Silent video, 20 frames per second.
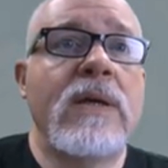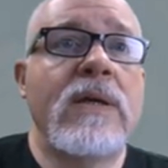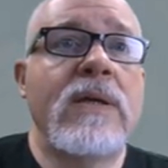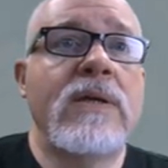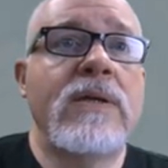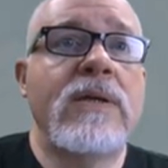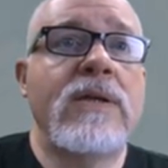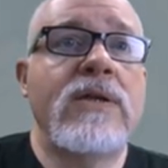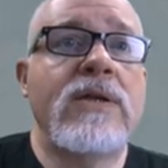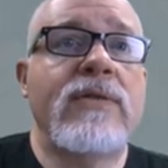
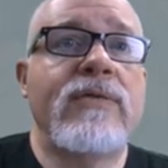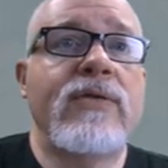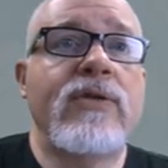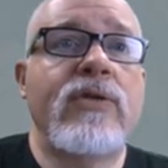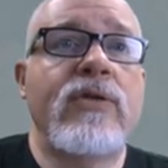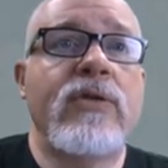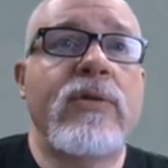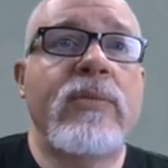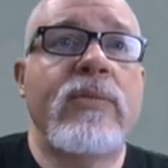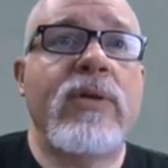
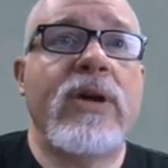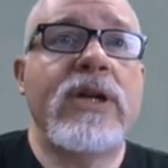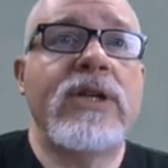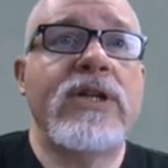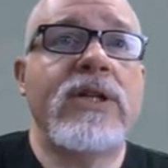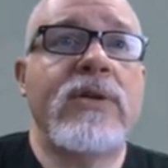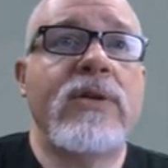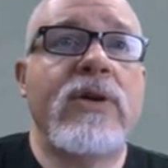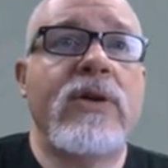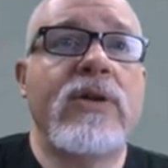cervical
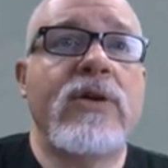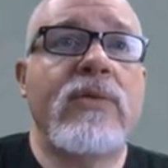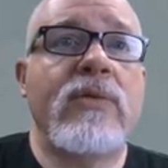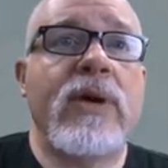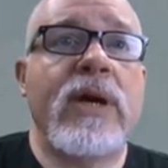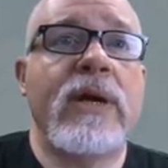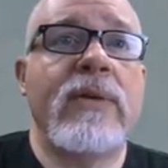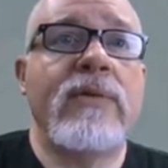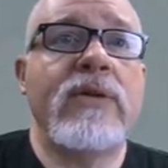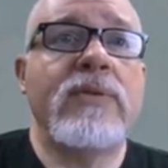compression on the
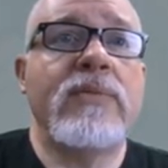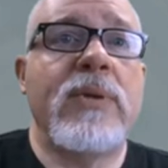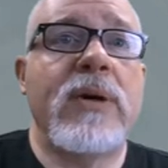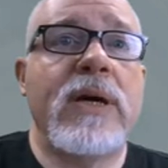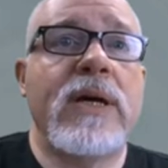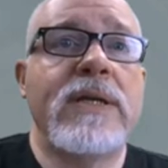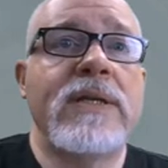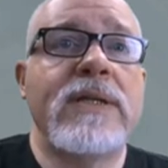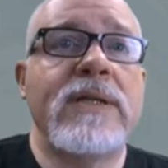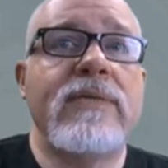right was
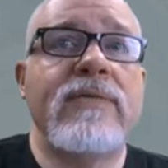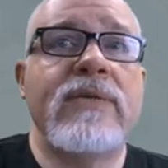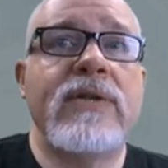positive and